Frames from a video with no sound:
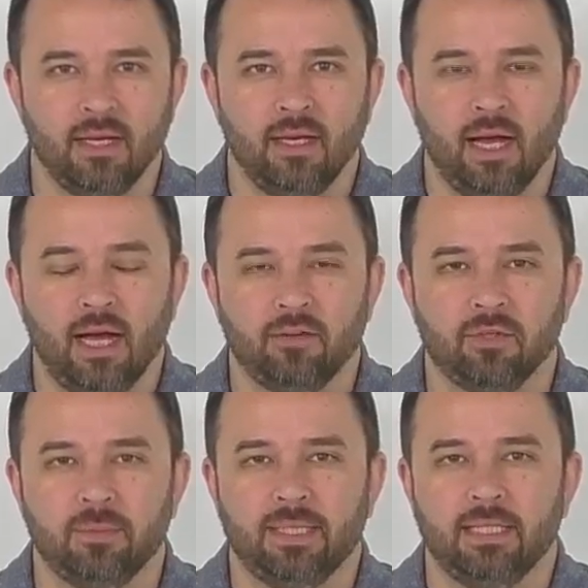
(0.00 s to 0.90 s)
Hi
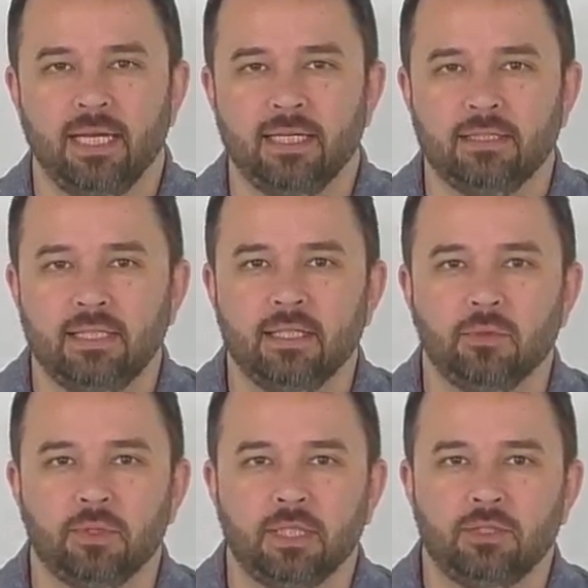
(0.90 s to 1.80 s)
everybody, Andy
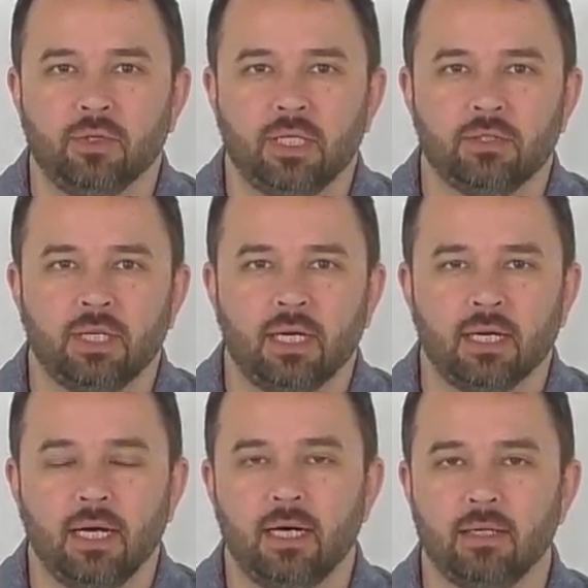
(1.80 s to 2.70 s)
here with
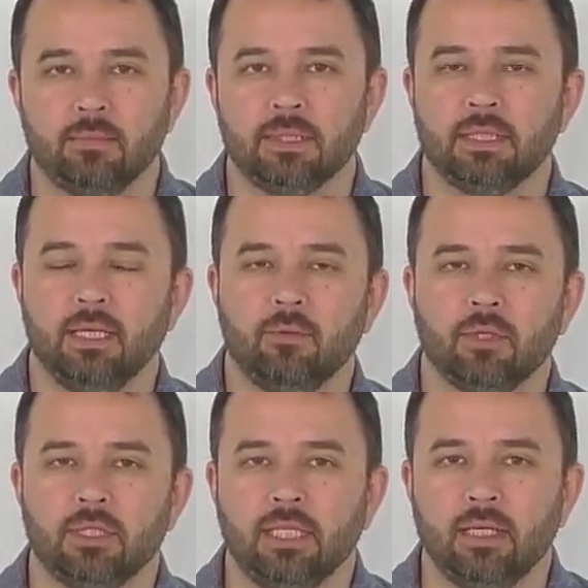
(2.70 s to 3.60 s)
eTrailer.com and today we're
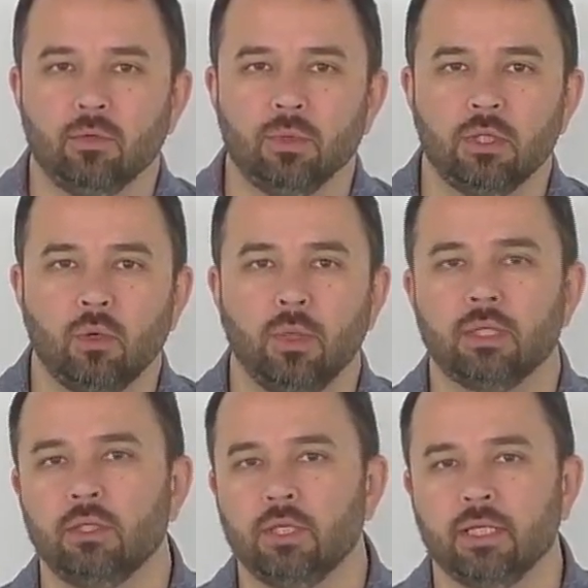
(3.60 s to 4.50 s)
going to take a real
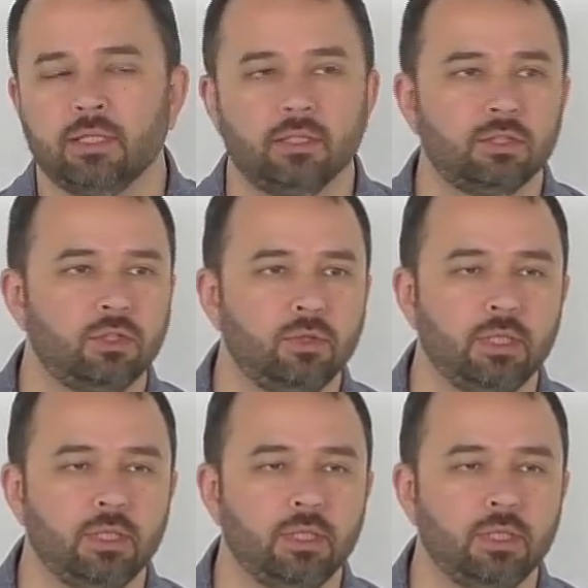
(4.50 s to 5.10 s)
quick look at this Thule